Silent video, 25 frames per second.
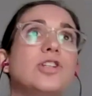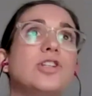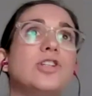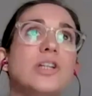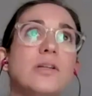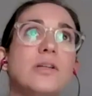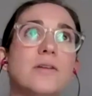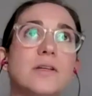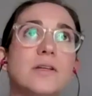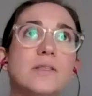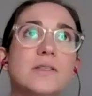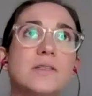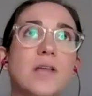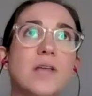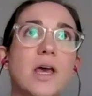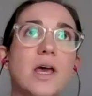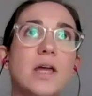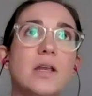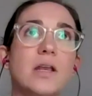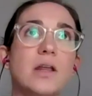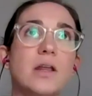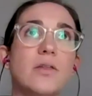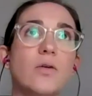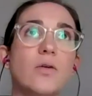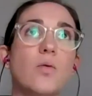Sheila
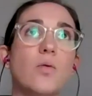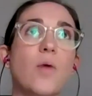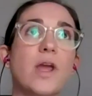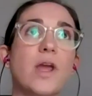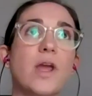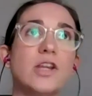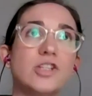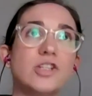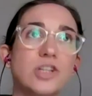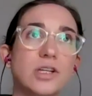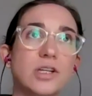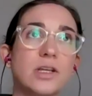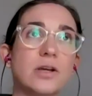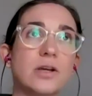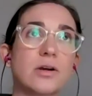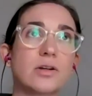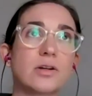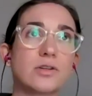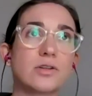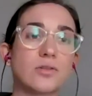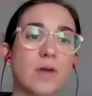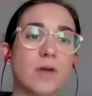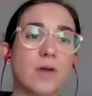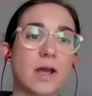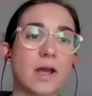said and the way she
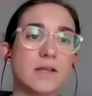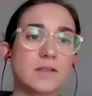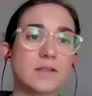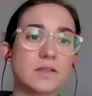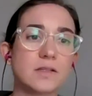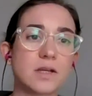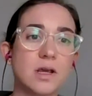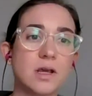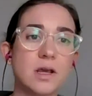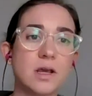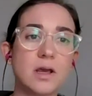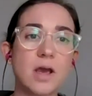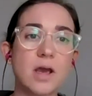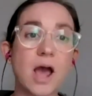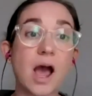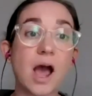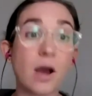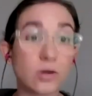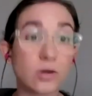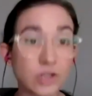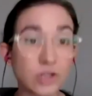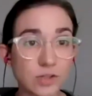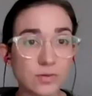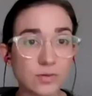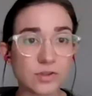characterized
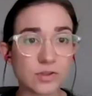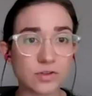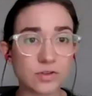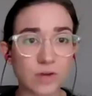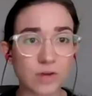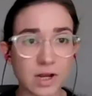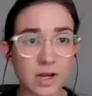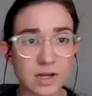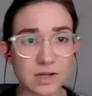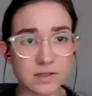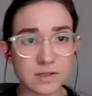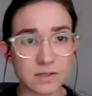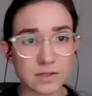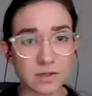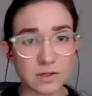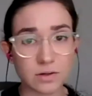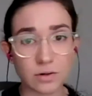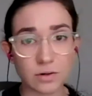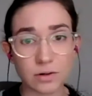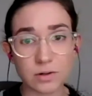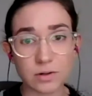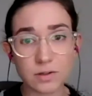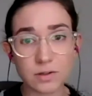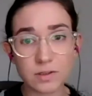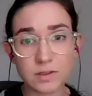how she was trained as a
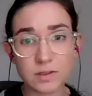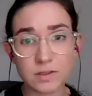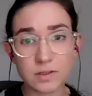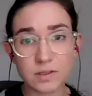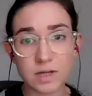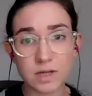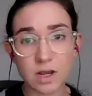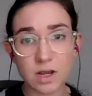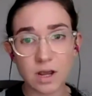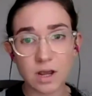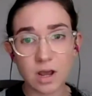nurse